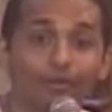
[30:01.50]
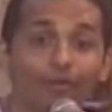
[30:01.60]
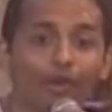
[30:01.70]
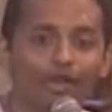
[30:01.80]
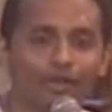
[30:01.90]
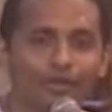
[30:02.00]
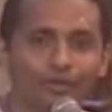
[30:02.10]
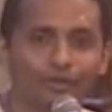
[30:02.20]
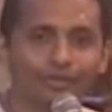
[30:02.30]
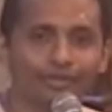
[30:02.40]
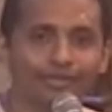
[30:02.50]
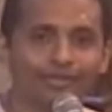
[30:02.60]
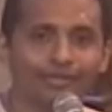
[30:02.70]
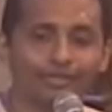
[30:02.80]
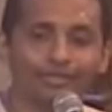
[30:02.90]
Why are you not a great
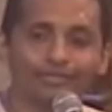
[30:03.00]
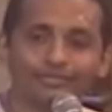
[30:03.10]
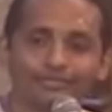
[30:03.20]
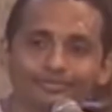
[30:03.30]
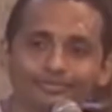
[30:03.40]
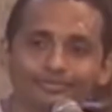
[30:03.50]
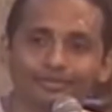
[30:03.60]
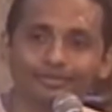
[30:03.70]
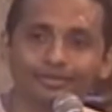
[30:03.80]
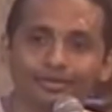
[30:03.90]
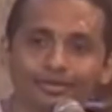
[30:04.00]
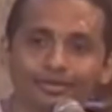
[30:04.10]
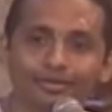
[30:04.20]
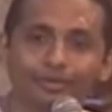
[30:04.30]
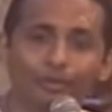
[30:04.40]
devotee?
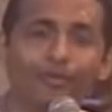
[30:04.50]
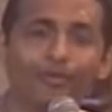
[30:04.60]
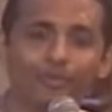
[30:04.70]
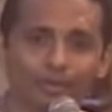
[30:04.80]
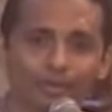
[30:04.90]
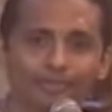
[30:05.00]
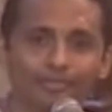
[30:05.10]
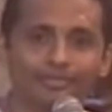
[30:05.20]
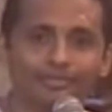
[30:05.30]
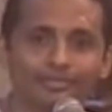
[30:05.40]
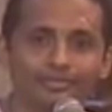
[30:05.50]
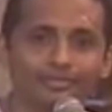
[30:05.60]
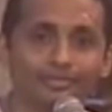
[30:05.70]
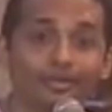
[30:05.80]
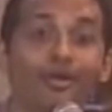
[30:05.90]
Prabhupada, you are a Paramahamsa.
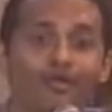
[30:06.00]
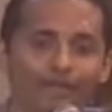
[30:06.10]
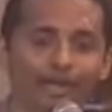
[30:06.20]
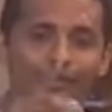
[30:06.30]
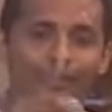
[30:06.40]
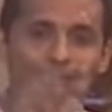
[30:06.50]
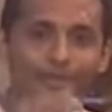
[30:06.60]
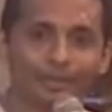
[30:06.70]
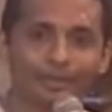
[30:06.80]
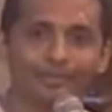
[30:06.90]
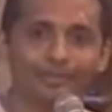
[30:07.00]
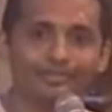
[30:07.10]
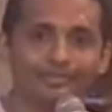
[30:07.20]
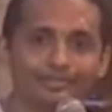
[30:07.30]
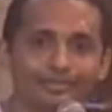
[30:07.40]
Why are you not a
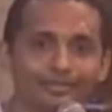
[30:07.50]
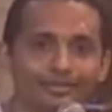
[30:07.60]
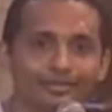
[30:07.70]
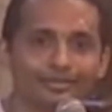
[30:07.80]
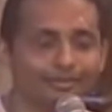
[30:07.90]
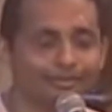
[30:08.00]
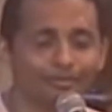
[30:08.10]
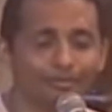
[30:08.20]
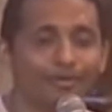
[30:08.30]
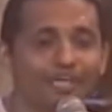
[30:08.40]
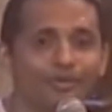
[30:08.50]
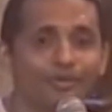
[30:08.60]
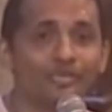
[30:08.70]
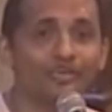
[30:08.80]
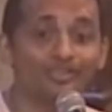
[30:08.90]
Paramahamsa? Prabhupada, I
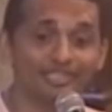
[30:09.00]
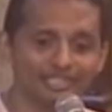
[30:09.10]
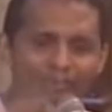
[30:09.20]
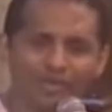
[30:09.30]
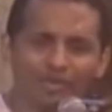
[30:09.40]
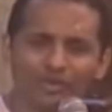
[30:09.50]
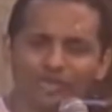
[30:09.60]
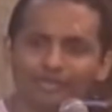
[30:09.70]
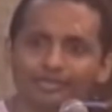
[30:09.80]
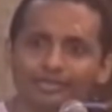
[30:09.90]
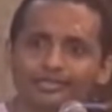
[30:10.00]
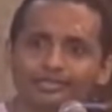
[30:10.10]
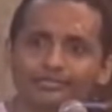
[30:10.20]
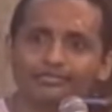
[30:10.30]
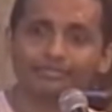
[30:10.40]
don't have taste. Why are you not having taste?
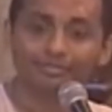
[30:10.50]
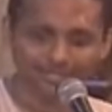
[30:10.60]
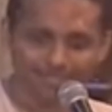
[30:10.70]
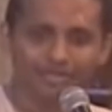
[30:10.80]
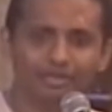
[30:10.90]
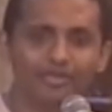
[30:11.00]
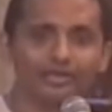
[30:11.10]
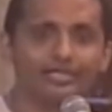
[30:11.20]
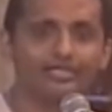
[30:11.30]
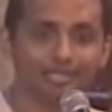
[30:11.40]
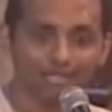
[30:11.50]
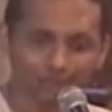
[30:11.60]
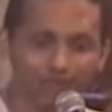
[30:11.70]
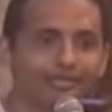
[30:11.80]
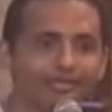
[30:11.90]
Sit with me and translate. You
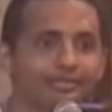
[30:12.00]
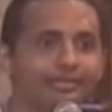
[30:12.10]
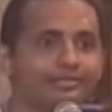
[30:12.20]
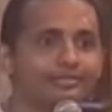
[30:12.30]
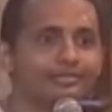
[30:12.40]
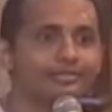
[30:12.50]
will get the taste.